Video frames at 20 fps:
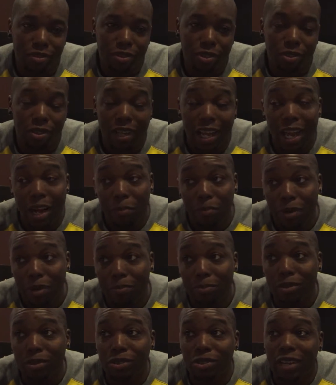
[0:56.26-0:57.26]
To a lot of
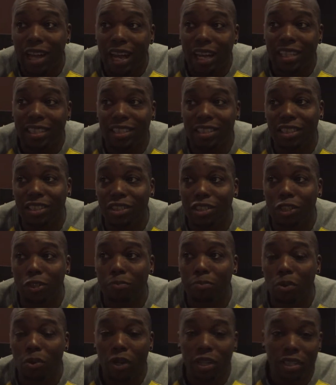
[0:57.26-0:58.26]
people, track is just a
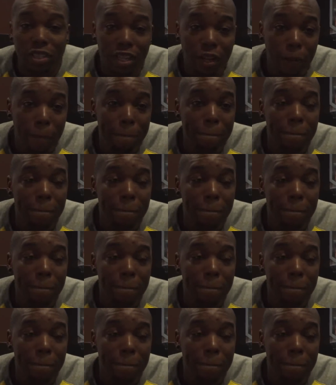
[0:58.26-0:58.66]
sport,